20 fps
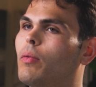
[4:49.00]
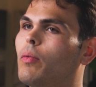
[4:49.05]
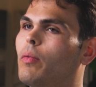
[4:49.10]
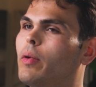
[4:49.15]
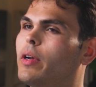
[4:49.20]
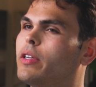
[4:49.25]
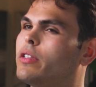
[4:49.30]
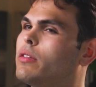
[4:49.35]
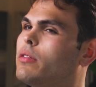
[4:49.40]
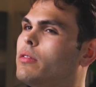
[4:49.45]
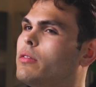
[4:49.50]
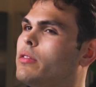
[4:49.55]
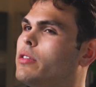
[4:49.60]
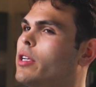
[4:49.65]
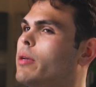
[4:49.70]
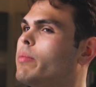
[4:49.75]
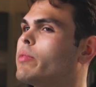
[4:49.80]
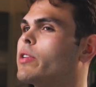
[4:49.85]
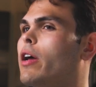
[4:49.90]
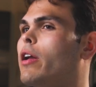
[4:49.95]
which
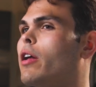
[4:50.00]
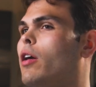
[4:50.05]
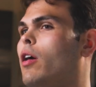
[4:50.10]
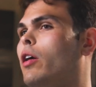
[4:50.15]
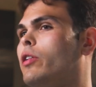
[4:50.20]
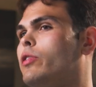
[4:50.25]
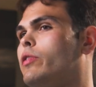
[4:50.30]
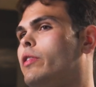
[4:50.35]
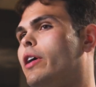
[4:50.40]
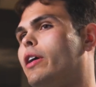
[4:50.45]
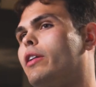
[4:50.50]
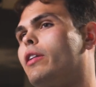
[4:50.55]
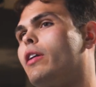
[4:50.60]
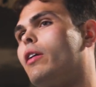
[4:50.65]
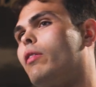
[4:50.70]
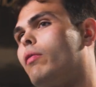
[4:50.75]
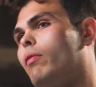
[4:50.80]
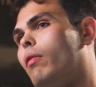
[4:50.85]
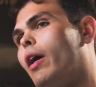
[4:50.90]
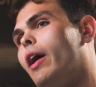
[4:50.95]
seems kind of
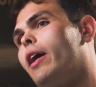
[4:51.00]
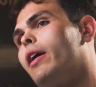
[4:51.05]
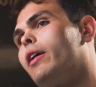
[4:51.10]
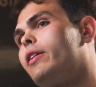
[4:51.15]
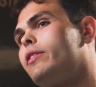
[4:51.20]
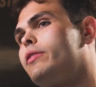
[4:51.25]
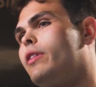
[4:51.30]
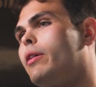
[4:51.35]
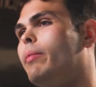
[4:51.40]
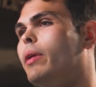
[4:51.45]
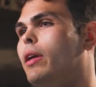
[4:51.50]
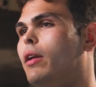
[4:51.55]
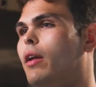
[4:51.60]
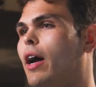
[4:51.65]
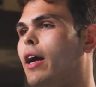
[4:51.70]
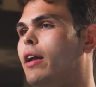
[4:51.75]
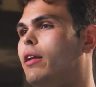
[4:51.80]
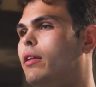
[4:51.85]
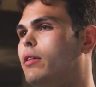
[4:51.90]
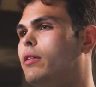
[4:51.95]
contradicting, right? Because I mean,
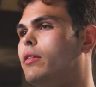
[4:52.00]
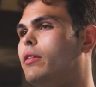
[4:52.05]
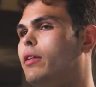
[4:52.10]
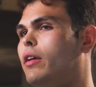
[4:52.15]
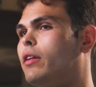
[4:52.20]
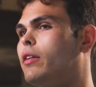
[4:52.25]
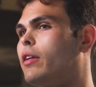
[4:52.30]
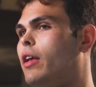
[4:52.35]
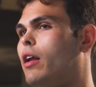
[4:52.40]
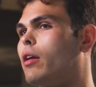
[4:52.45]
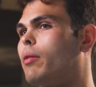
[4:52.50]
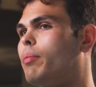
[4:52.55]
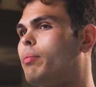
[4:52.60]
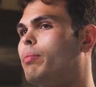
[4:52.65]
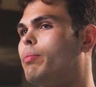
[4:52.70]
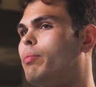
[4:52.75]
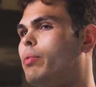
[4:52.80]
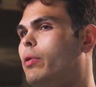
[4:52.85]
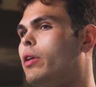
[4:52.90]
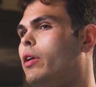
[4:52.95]
I did get a
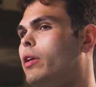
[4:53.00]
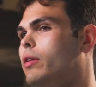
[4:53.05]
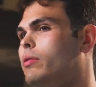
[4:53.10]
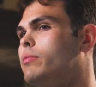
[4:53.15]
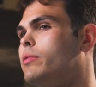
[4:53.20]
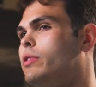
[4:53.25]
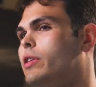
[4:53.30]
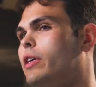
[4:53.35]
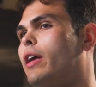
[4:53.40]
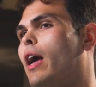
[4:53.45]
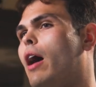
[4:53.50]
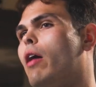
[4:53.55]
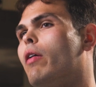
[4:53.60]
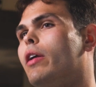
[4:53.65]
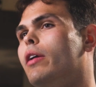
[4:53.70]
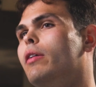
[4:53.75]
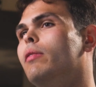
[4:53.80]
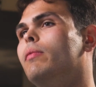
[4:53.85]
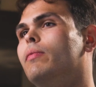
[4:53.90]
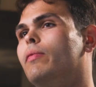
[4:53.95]
pretty sick
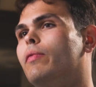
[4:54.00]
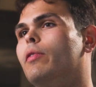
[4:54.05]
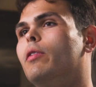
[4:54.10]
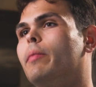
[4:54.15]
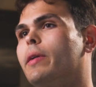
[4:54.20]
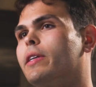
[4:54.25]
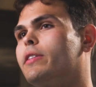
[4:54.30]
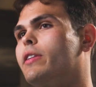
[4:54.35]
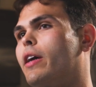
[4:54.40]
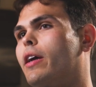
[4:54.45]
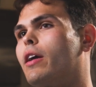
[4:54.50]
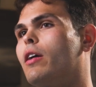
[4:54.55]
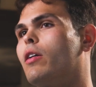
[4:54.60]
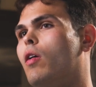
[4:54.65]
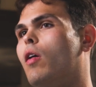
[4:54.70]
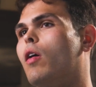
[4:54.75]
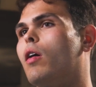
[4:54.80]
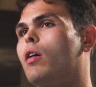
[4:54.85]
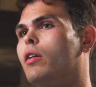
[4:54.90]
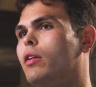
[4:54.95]
Audi for my second
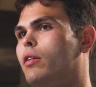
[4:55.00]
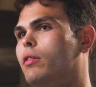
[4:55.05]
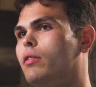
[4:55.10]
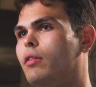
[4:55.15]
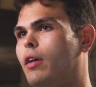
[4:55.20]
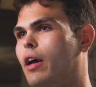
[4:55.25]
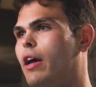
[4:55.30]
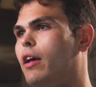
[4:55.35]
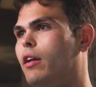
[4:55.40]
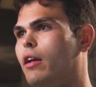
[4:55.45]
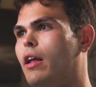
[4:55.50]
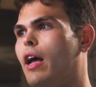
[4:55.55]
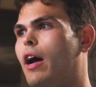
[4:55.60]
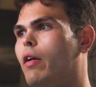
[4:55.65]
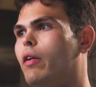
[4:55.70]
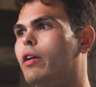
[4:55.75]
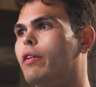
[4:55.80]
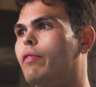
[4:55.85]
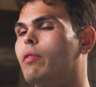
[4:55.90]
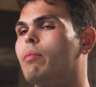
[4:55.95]
car and I had an
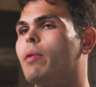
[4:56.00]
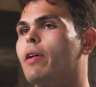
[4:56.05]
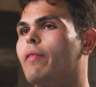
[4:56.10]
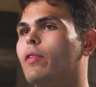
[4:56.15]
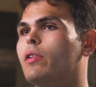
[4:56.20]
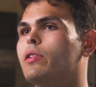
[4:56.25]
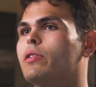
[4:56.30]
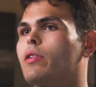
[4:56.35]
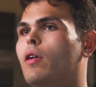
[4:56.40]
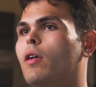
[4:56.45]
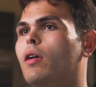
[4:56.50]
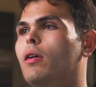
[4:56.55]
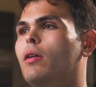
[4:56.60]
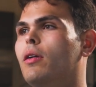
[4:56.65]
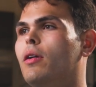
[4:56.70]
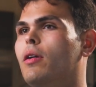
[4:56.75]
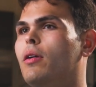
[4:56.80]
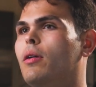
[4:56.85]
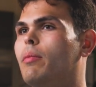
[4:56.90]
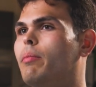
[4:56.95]
Audi for my first car,
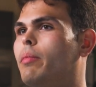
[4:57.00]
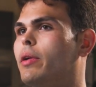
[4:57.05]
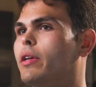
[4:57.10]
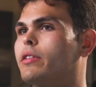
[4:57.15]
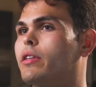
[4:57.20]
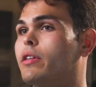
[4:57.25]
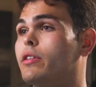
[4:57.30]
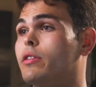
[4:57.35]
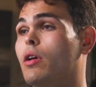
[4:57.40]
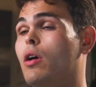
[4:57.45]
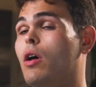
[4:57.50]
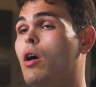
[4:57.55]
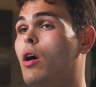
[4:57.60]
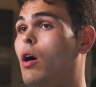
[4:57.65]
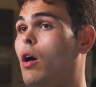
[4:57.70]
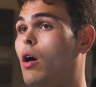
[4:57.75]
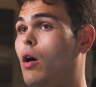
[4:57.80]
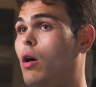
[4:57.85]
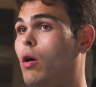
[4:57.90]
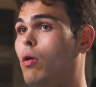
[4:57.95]
but it's because,
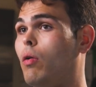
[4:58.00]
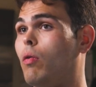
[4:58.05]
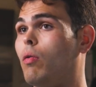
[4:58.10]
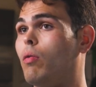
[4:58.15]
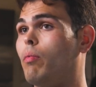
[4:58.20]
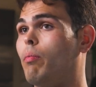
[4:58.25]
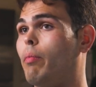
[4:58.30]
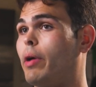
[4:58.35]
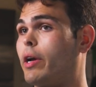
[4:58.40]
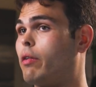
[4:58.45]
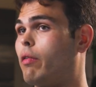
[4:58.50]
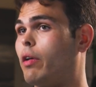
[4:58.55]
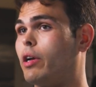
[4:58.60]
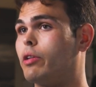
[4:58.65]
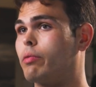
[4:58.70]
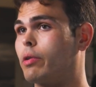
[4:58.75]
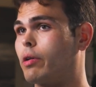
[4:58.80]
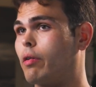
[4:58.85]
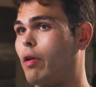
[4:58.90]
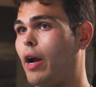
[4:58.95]
oh, my
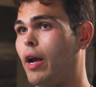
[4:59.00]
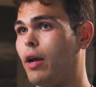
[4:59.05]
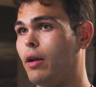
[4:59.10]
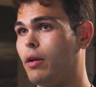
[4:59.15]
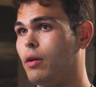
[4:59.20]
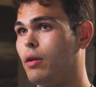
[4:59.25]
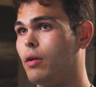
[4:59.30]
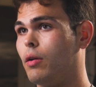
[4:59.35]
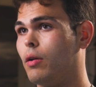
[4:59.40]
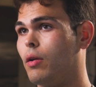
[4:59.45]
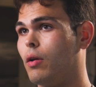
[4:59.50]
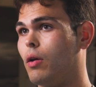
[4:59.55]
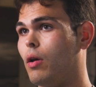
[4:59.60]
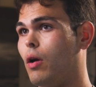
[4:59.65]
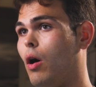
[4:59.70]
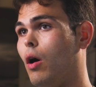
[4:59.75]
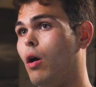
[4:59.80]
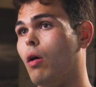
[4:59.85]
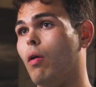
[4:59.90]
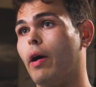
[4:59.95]
grades were great.
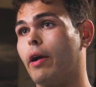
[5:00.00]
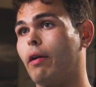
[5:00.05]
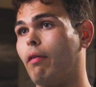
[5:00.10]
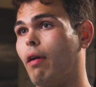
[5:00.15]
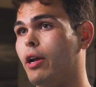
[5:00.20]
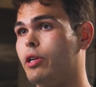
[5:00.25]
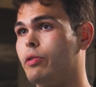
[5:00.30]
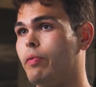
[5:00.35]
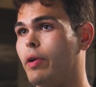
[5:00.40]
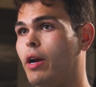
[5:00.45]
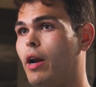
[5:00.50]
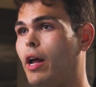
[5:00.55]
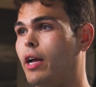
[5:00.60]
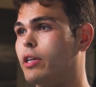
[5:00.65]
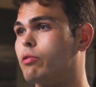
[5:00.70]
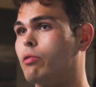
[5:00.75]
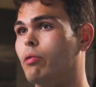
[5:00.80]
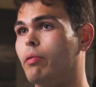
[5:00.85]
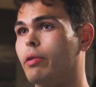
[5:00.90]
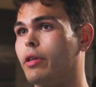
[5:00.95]
Oh, I graduated high
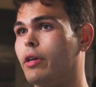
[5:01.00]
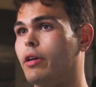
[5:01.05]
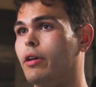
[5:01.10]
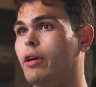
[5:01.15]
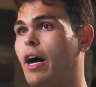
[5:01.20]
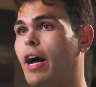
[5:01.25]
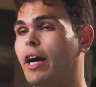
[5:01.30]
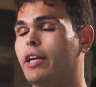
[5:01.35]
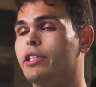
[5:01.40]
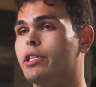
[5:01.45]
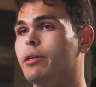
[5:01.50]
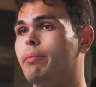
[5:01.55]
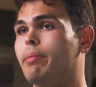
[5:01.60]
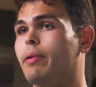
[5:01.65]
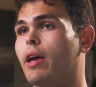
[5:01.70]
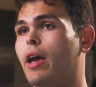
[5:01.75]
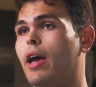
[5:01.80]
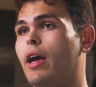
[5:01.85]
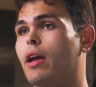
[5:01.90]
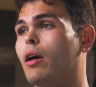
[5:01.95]
school with a high
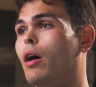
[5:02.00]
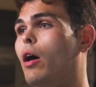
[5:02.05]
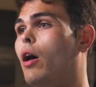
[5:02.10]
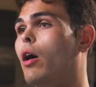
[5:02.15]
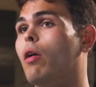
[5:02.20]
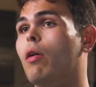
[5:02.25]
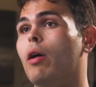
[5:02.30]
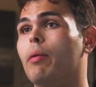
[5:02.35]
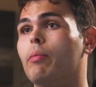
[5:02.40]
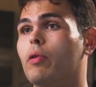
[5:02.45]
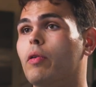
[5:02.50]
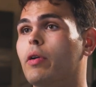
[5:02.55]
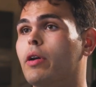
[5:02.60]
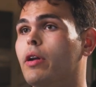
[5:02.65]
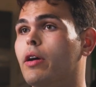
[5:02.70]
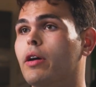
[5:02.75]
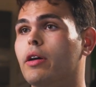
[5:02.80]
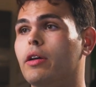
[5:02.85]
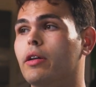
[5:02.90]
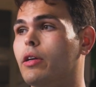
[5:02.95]
GPA. Oh, I'm going
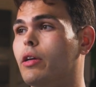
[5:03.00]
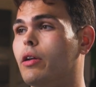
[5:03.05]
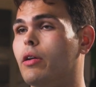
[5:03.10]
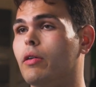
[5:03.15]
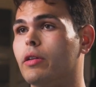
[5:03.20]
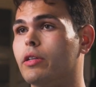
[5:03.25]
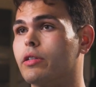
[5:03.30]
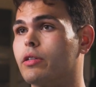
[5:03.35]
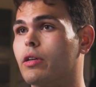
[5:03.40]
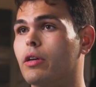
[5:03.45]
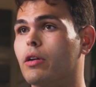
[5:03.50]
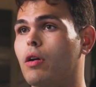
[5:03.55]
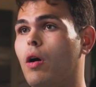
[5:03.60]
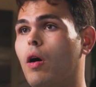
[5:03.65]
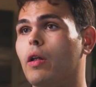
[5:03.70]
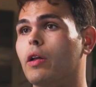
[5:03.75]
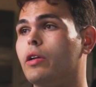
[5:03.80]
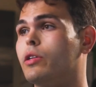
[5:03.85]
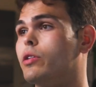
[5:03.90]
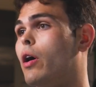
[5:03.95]
to, this good
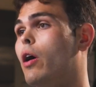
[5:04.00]
college.